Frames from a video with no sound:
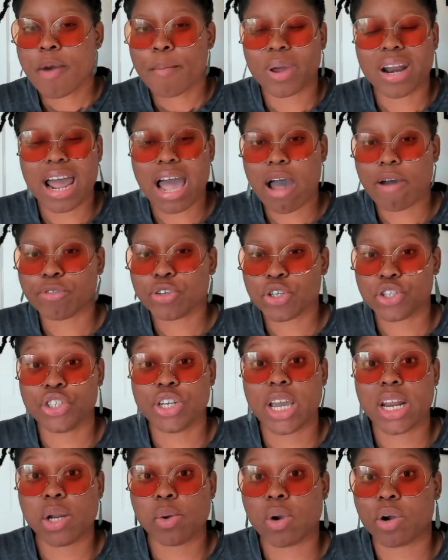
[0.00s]
but after
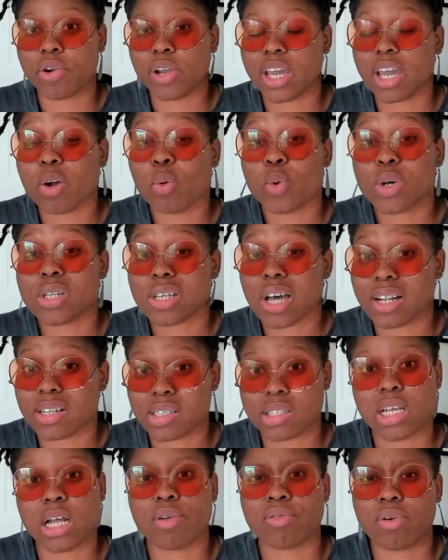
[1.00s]
January, it was on
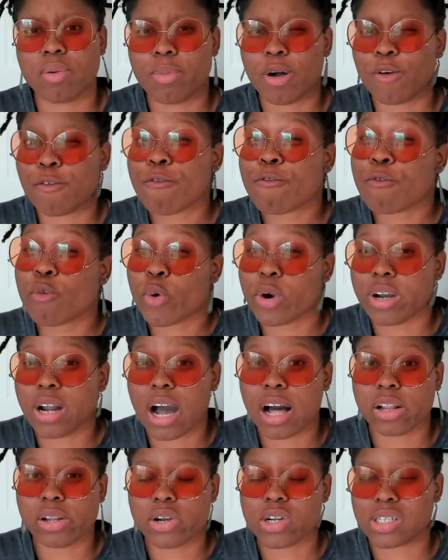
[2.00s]
sale for about
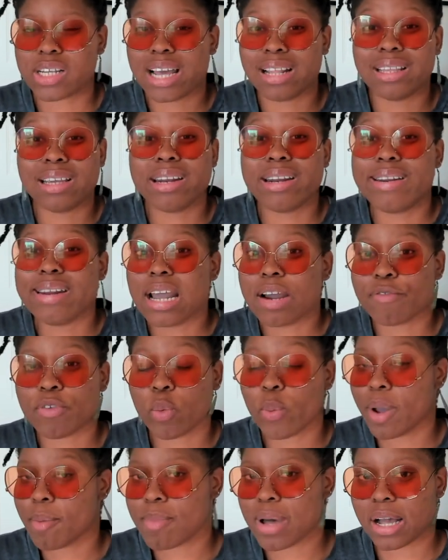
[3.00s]
$4 and it never
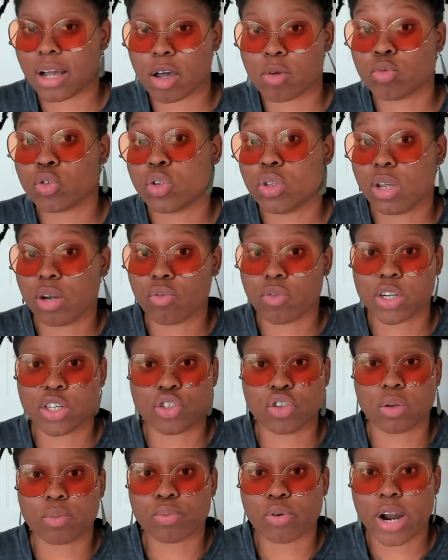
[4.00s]
went back up to the
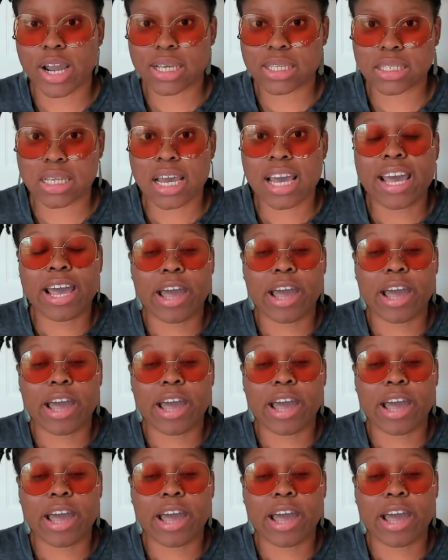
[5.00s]
original price.